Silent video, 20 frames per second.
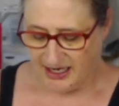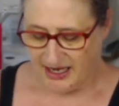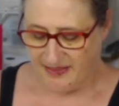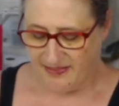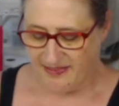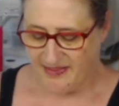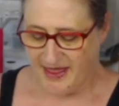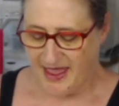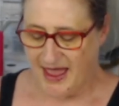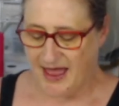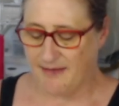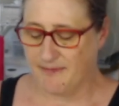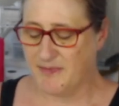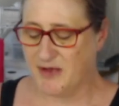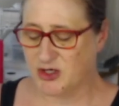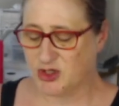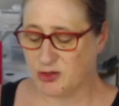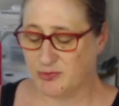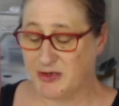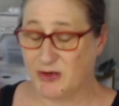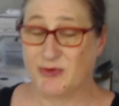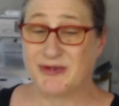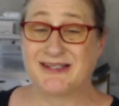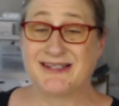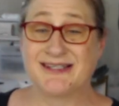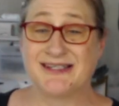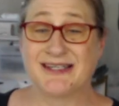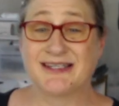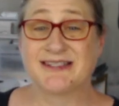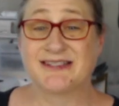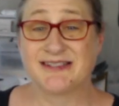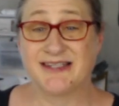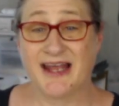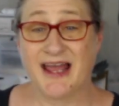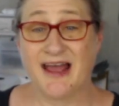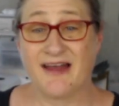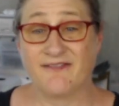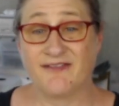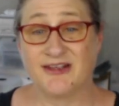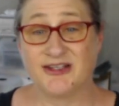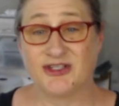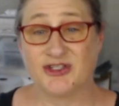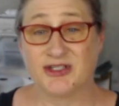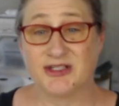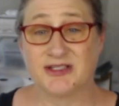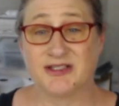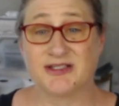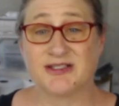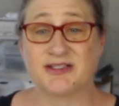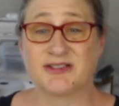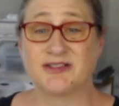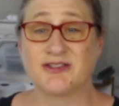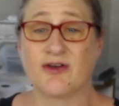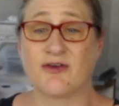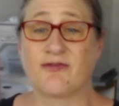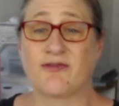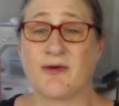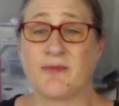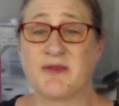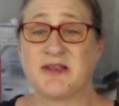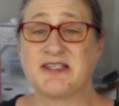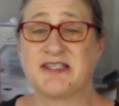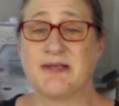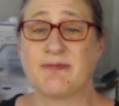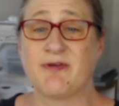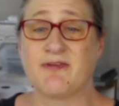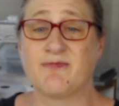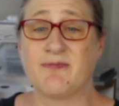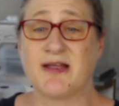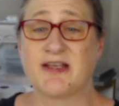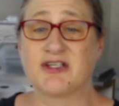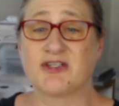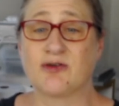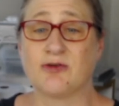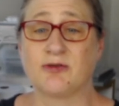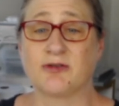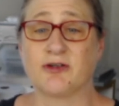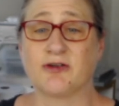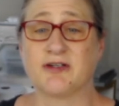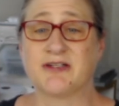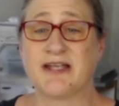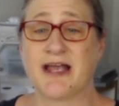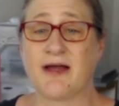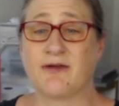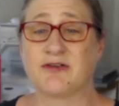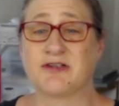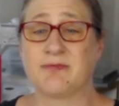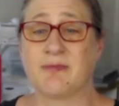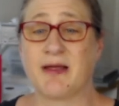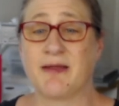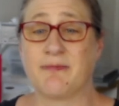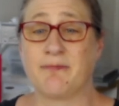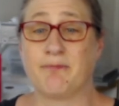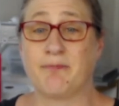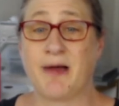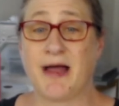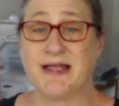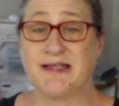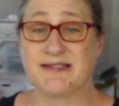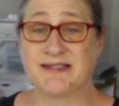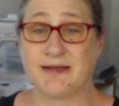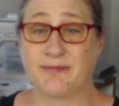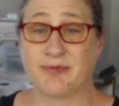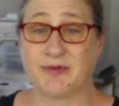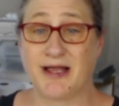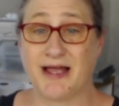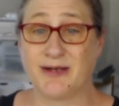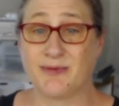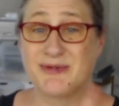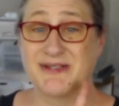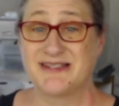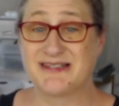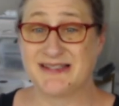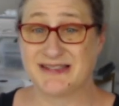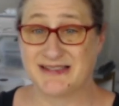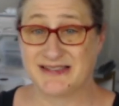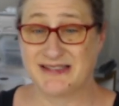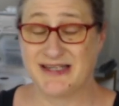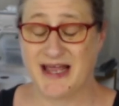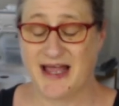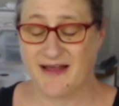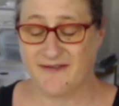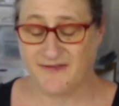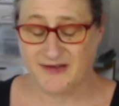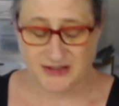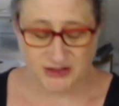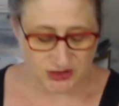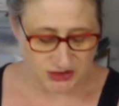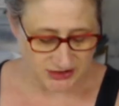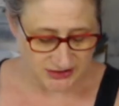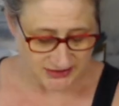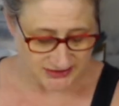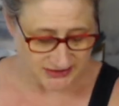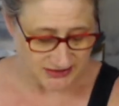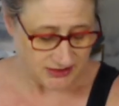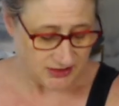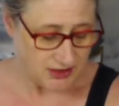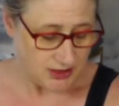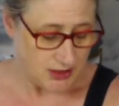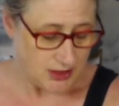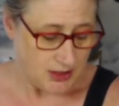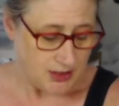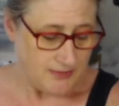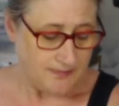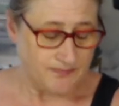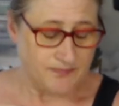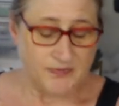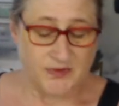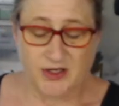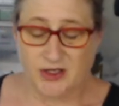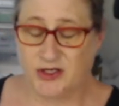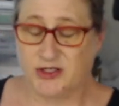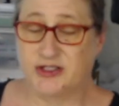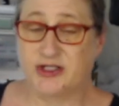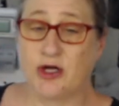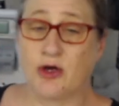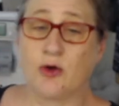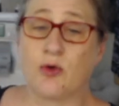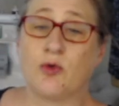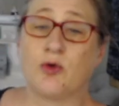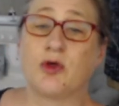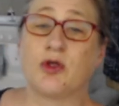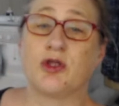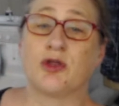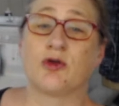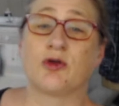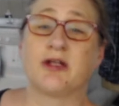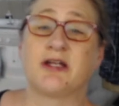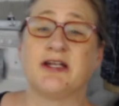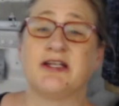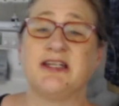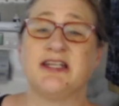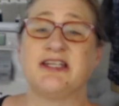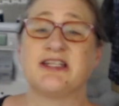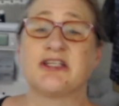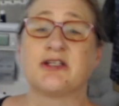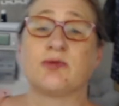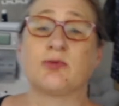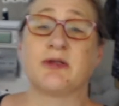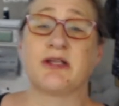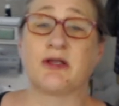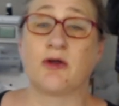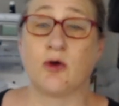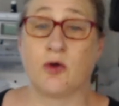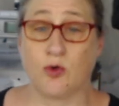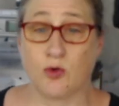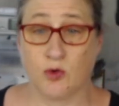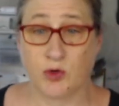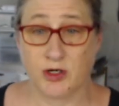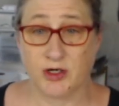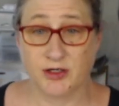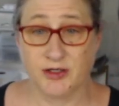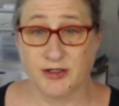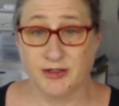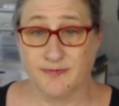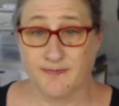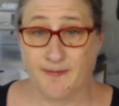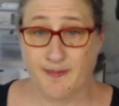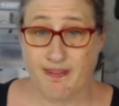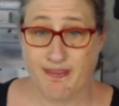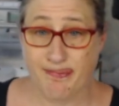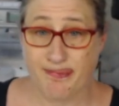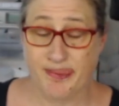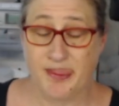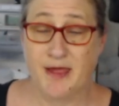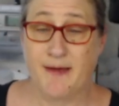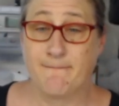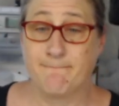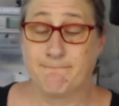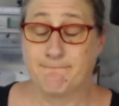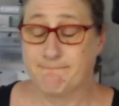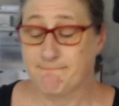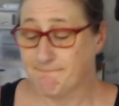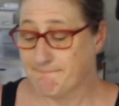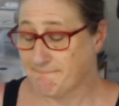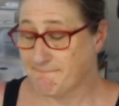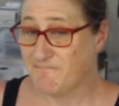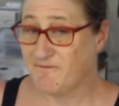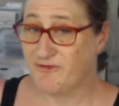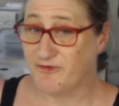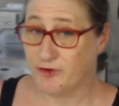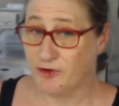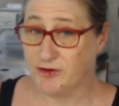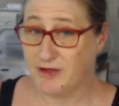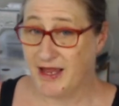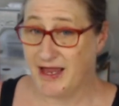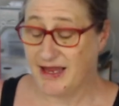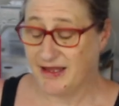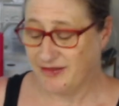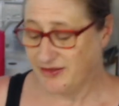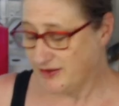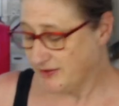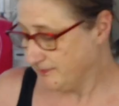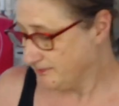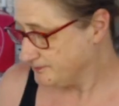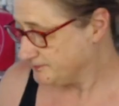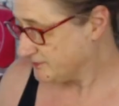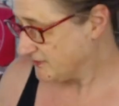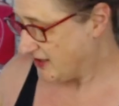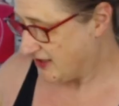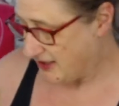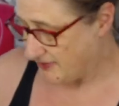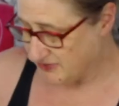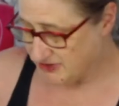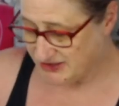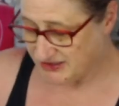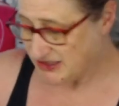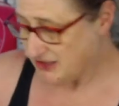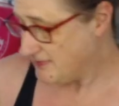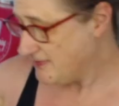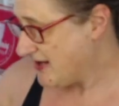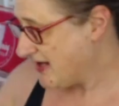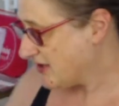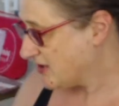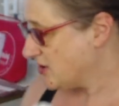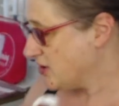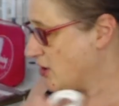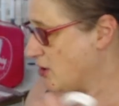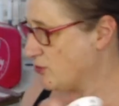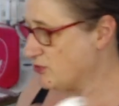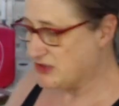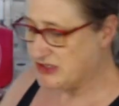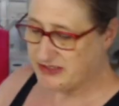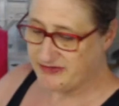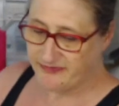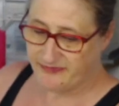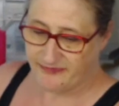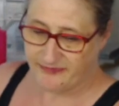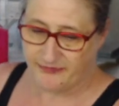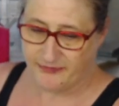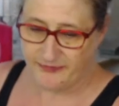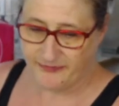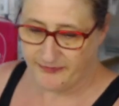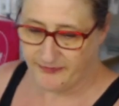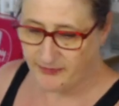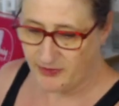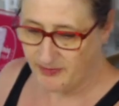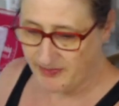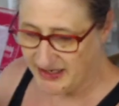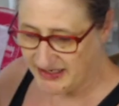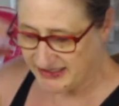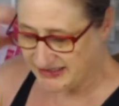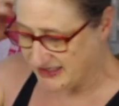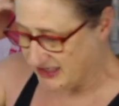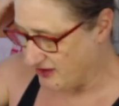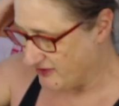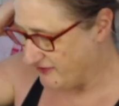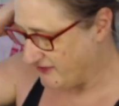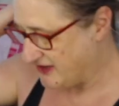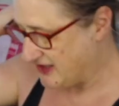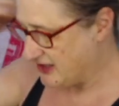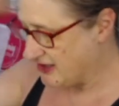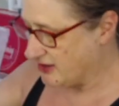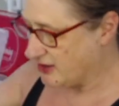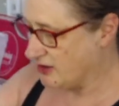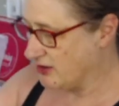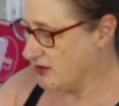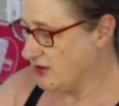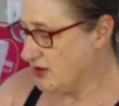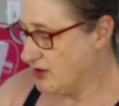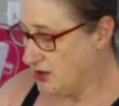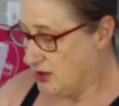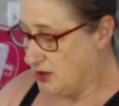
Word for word: and that measurement was six and a half inches so from the tip of my shoulder down to my bicep line was six and a half inches so you're gonna need to record full length and I'm just gonna make notes for myself here